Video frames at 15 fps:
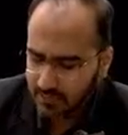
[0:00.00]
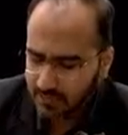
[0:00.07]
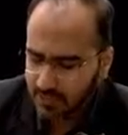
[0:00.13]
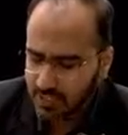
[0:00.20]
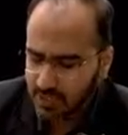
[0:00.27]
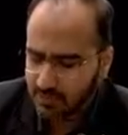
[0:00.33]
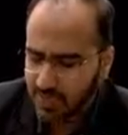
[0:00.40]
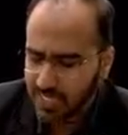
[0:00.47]

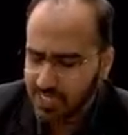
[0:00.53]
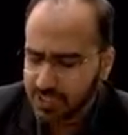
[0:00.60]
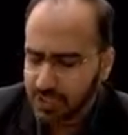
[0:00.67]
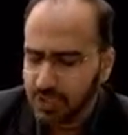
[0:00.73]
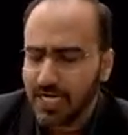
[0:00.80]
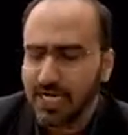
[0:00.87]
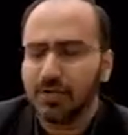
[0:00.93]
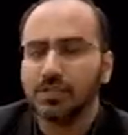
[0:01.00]
Which pulse
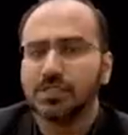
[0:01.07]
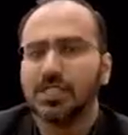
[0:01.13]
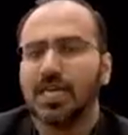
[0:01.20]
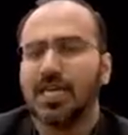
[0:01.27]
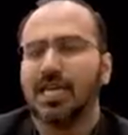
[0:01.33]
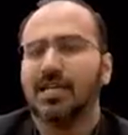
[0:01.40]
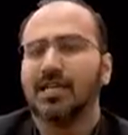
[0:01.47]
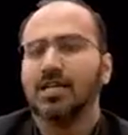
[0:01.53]
you need to
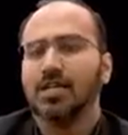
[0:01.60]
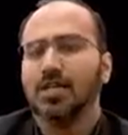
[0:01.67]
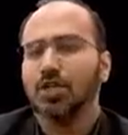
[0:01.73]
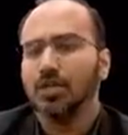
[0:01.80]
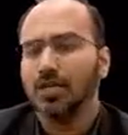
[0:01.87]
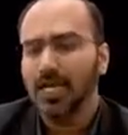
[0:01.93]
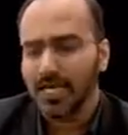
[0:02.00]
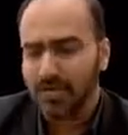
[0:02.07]
check?
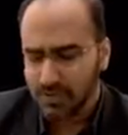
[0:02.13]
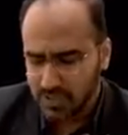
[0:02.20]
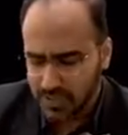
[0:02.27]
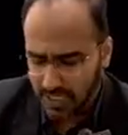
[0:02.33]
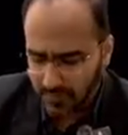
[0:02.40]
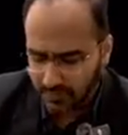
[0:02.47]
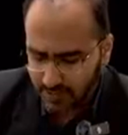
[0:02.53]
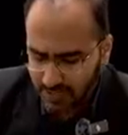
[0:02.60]
You need to
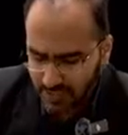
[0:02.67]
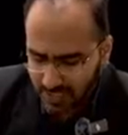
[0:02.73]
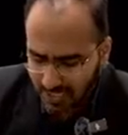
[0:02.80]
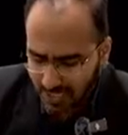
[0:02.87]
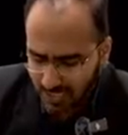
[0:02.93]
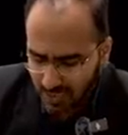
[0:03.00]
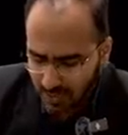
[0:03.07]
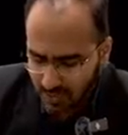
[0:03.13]
check for the
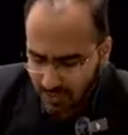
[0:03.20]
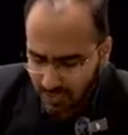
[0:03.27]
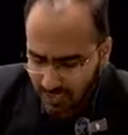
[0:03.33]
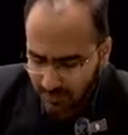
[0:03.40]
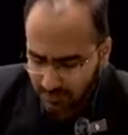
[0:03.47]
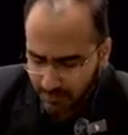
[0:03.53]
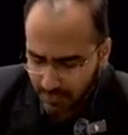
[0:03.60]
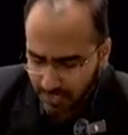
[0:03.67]

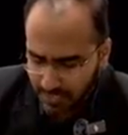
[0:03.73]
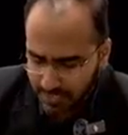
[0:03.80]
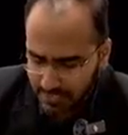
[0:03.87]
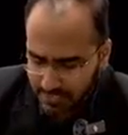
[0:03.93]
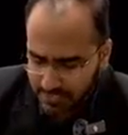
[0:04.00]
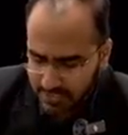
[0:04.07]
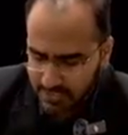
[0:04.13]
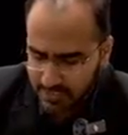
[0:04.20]
carotid
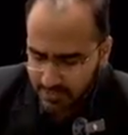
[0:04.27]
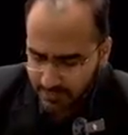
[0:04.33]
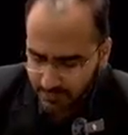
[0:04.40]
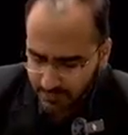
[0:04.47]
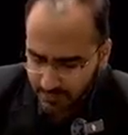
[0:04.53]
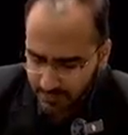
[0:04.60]
pulse.